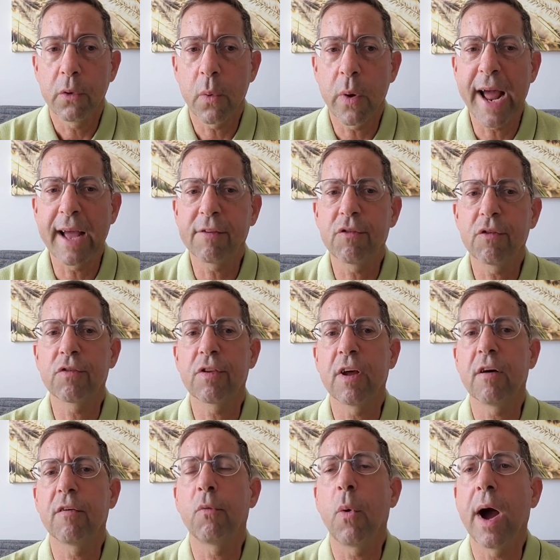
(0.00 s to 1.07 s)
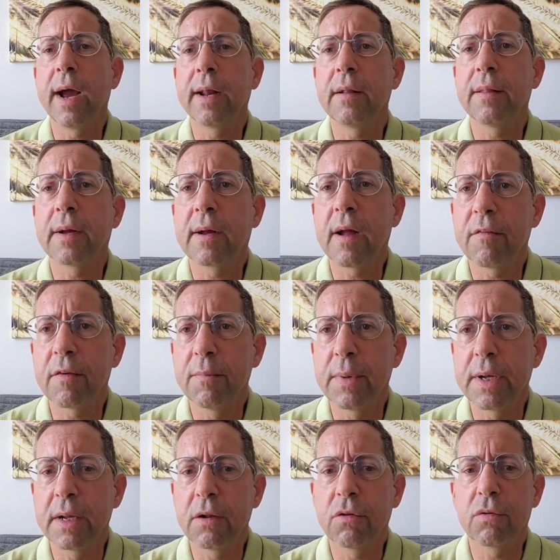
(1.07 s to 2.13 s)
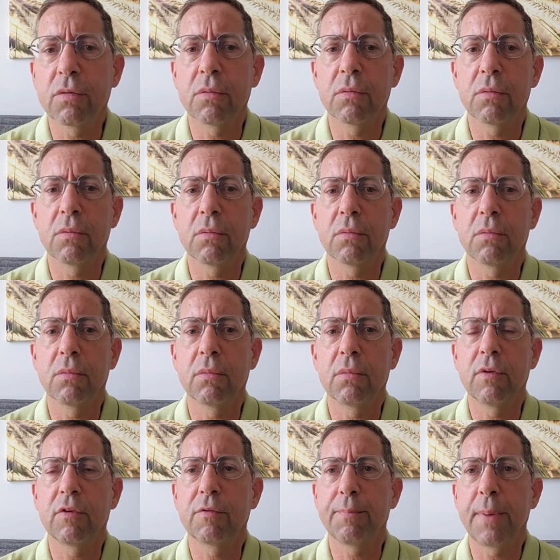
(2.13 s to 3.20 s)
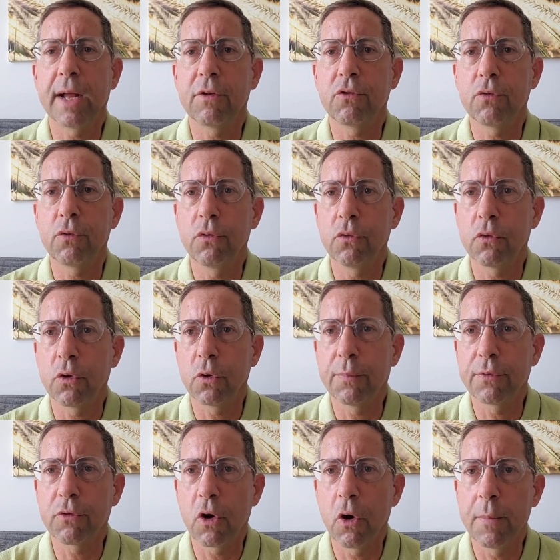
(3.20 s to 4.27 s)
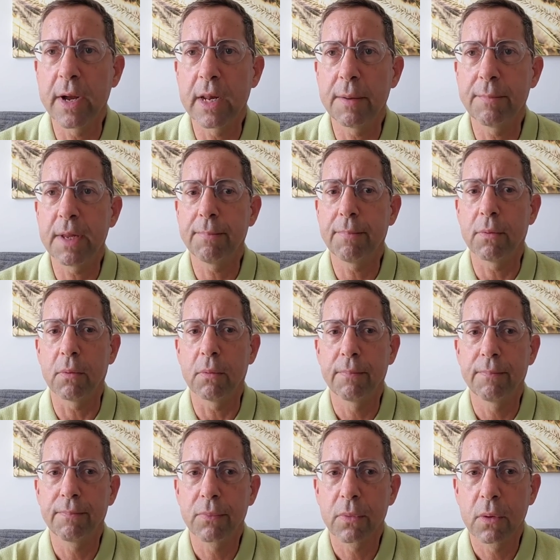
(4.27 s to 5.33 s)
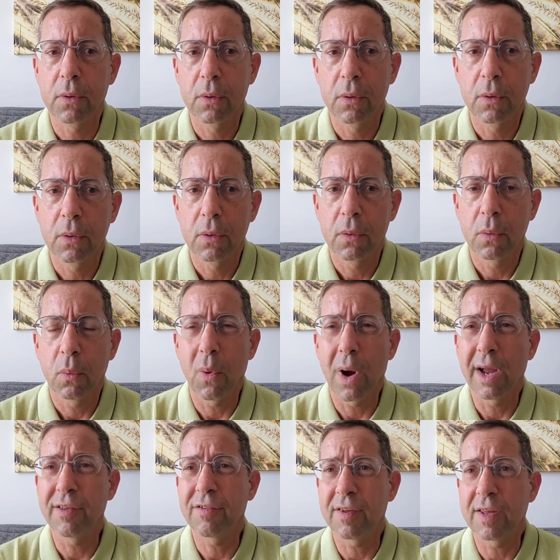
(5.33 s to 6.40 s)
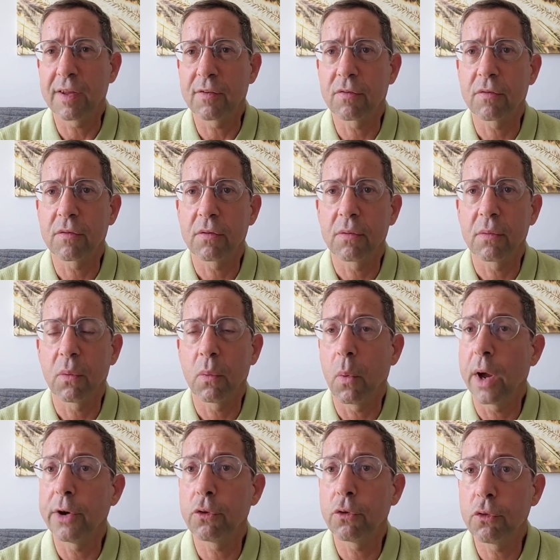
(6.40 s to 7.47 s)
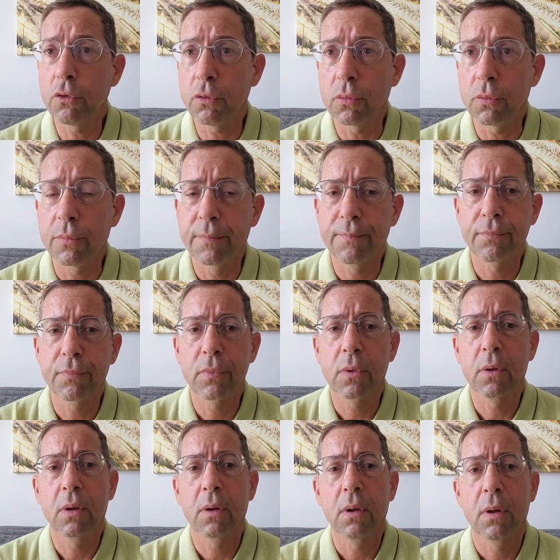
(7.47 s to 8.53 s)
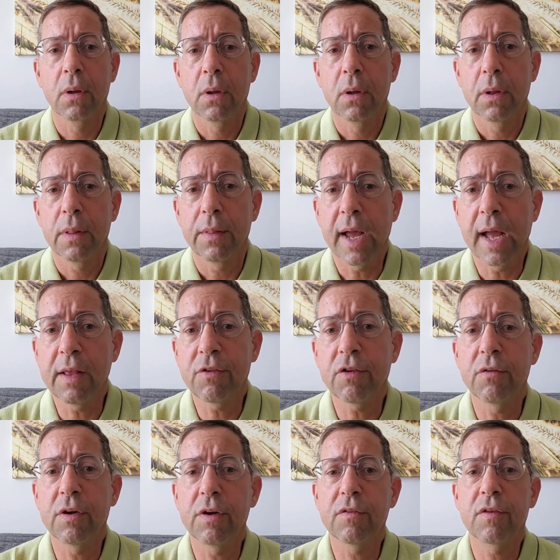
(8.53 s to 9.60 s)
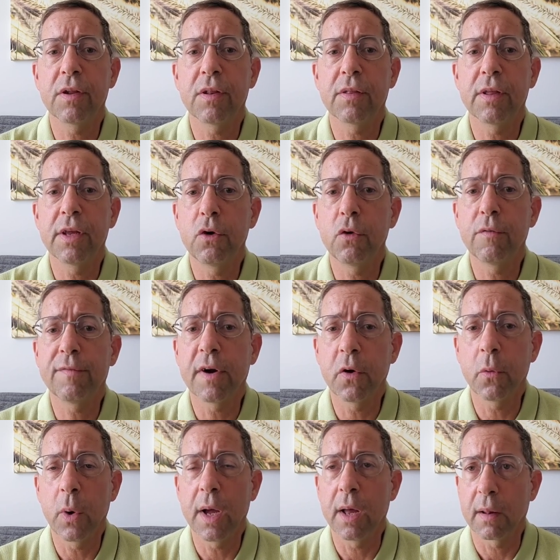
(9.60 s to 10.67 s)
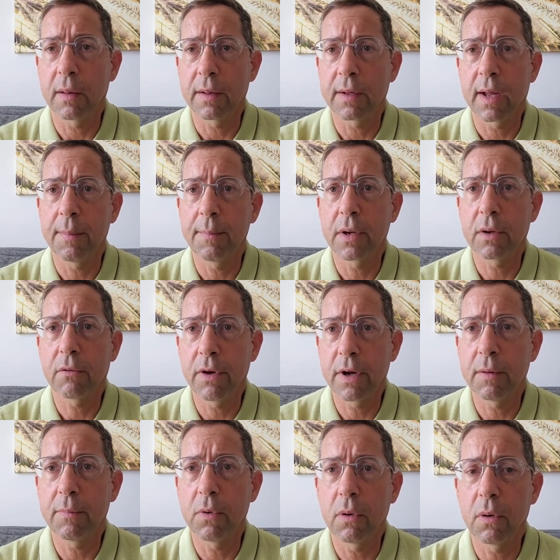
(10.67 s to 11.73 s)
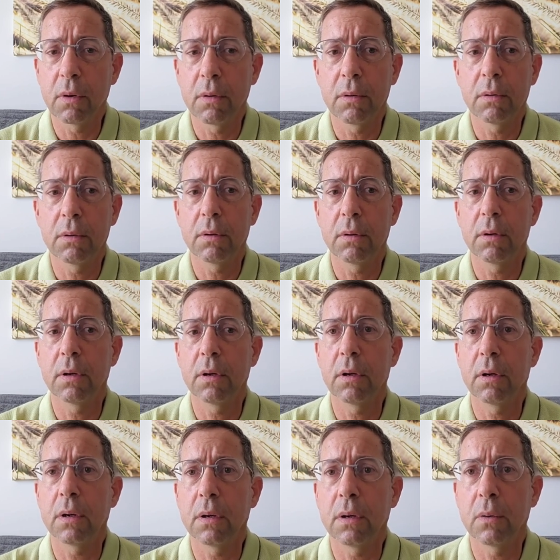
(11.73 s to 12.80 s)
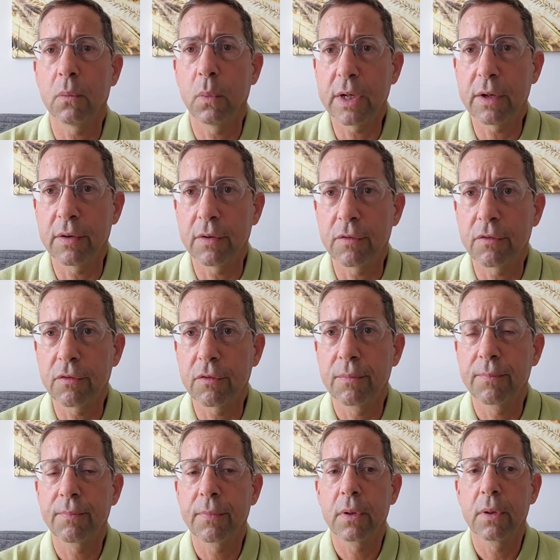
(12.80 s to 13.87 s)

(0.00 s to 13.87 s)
Now you want to ask yourself, why did the government dispatch to Europe so many people? Why 6? Why not 2? The answer is that they knew very well that I'm a credible witness